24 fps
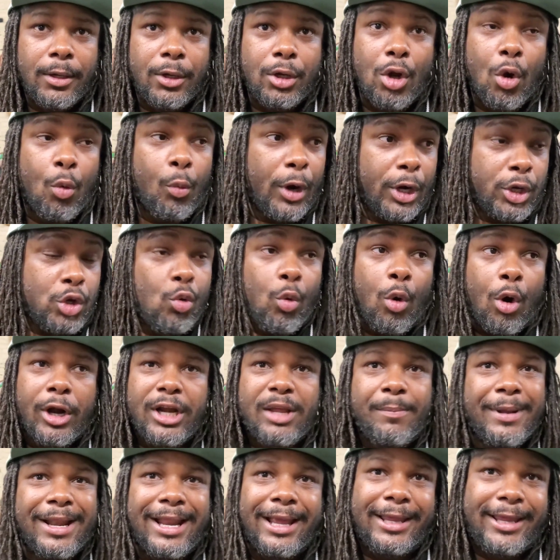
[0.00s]
You know, where you
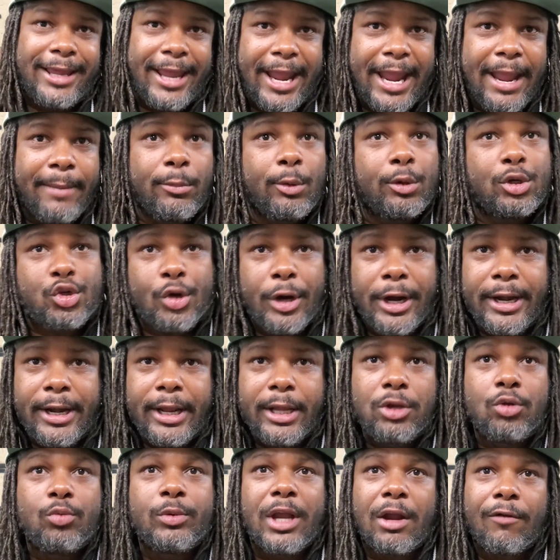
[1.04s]
already been in camp, you
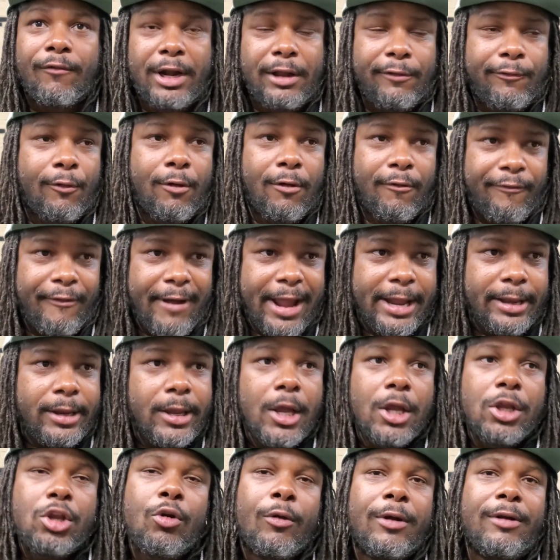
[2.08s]
training, you getting ready for a fight,
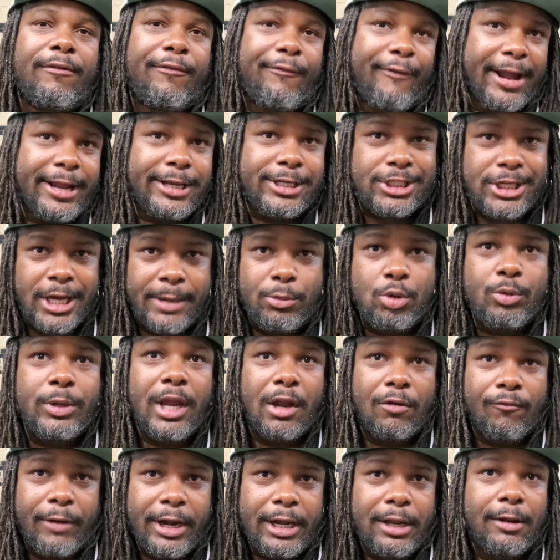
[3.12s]
you're in fight shape, you
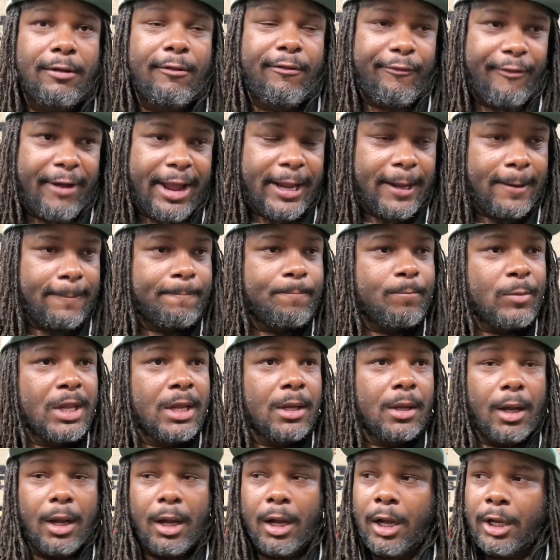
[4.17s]
getting ready to fight.
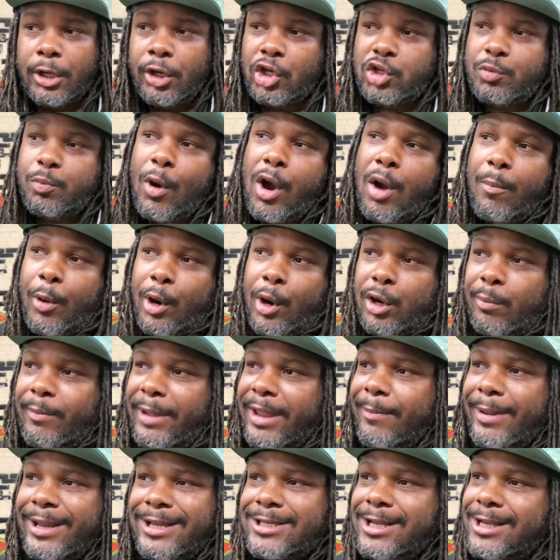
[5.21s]
Uh, your sparring partner
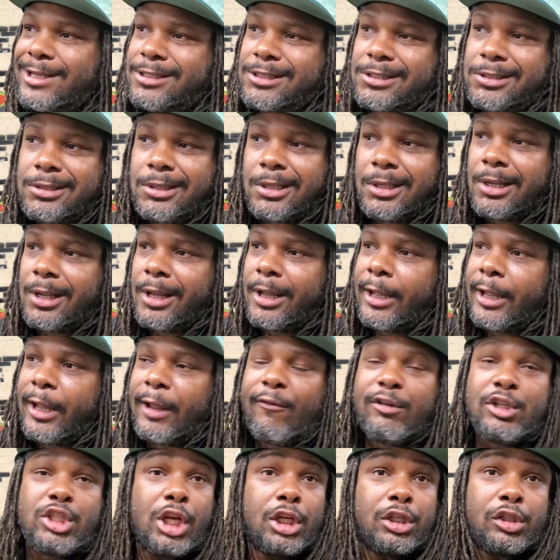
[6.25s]
maybe just
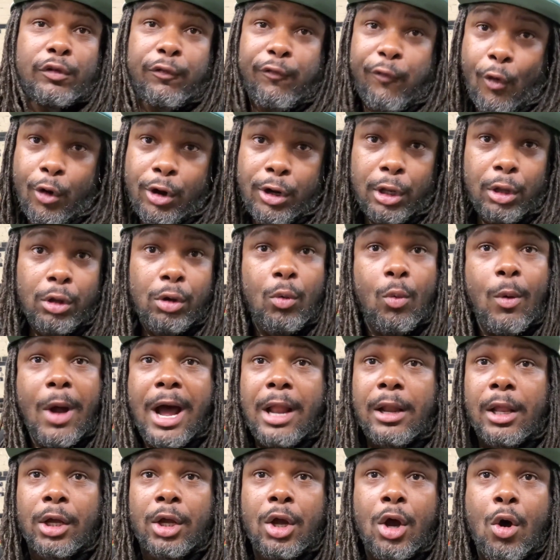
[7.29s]
just fought a little
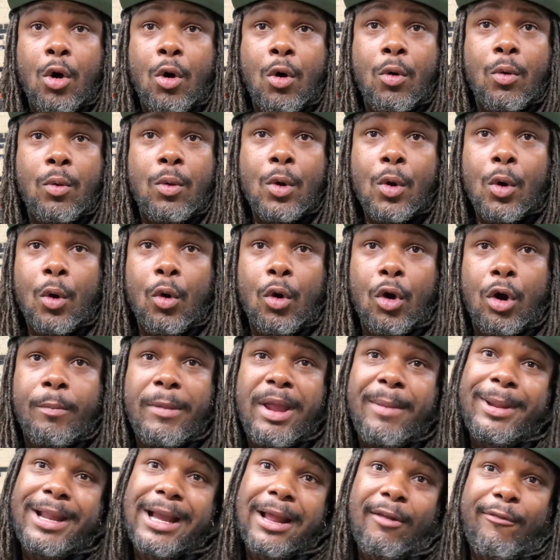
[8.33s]
while ago, or
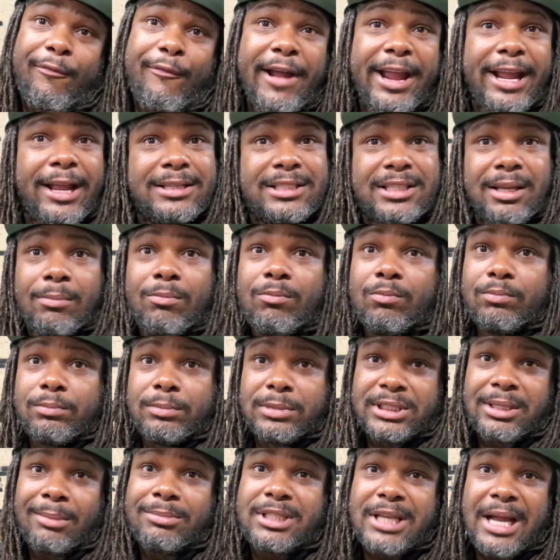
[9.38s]
maybe got to fight some
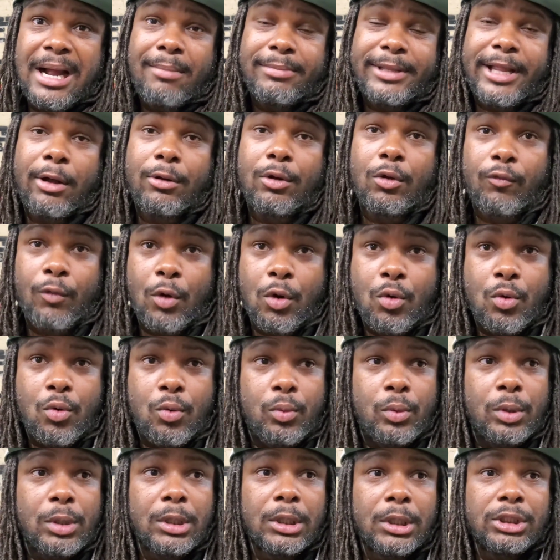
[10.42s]
some time down the road.
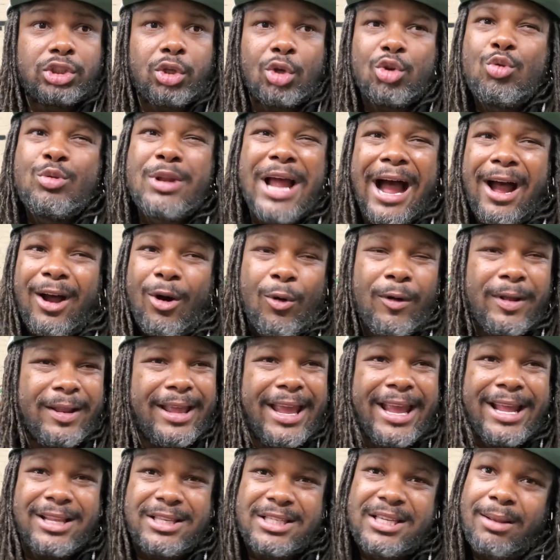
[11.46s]
So you're not on,
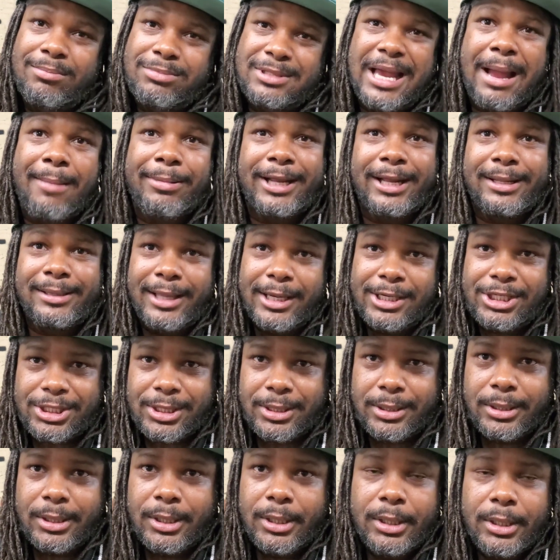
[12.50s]
in tip-top
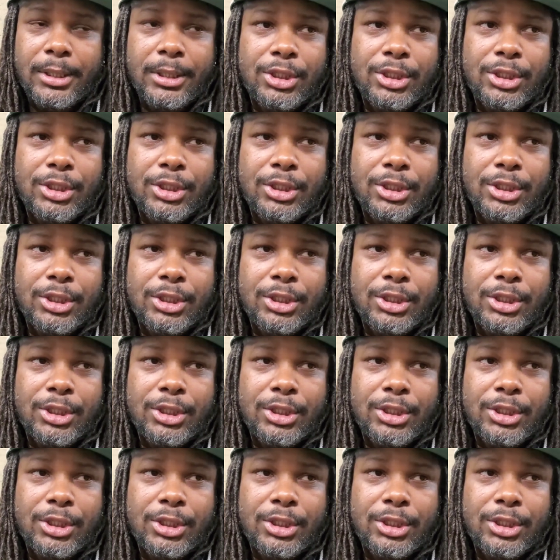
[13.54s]
condition.